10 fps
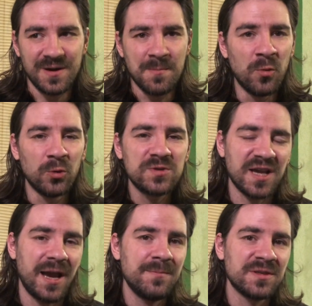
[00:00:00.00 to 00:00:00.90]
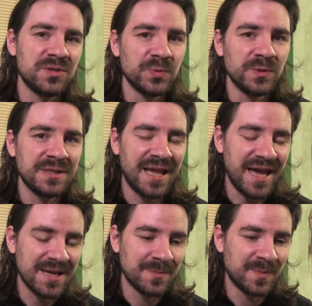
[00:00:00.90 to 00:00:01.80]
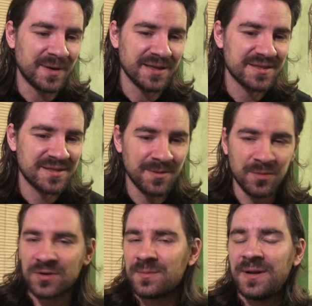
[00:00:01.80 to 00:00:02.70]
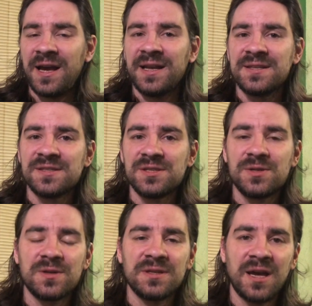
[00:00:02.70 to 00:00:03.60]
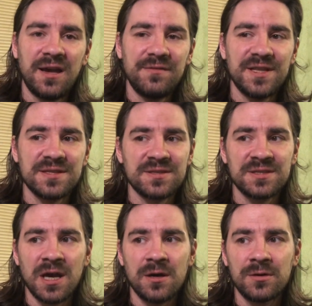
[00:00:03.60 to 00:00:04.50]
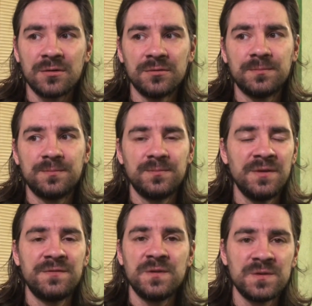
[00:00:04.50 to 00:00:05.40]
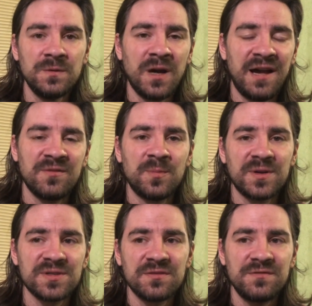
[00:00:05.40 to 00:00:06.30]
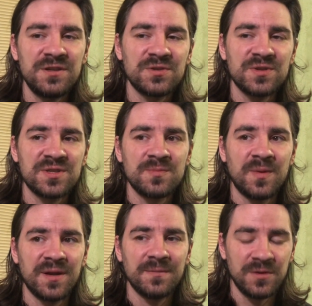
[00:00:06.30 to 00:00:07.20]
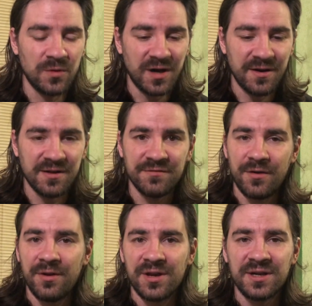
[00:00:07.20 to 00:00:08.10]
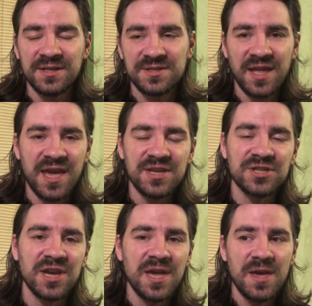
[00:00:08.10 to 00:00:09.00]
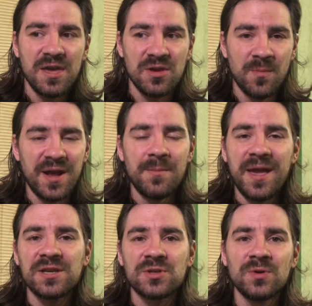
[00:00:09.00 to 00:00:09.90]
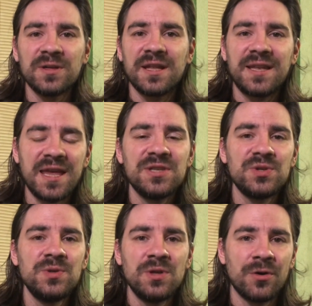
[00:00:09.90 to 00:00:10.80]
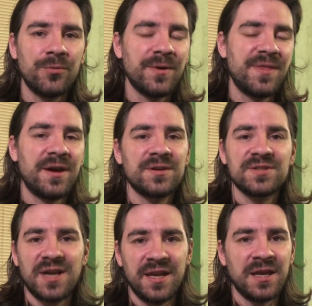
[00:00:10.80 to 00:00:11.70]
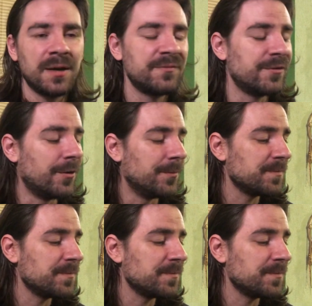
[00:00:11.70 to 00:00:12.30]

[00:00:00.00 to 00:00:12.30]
more time that you would like, but the bottom line is that you can have it. So if you do have a person of interest, but you are in a very early stage, you better make sure that they do know what they are signing up for.